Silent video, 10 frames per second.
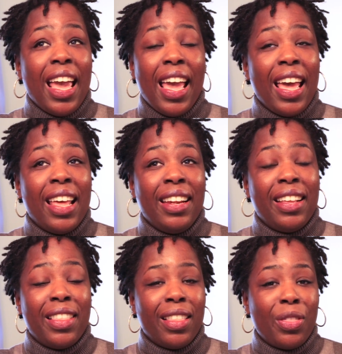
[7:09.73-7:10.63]

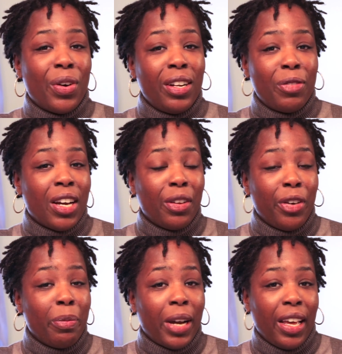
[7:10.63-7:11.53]
And the thought of
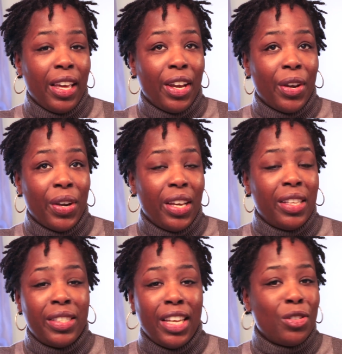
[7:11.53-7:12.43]
coloring my hair
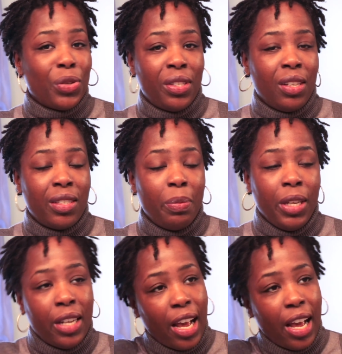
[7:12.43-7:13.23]
is interesting to me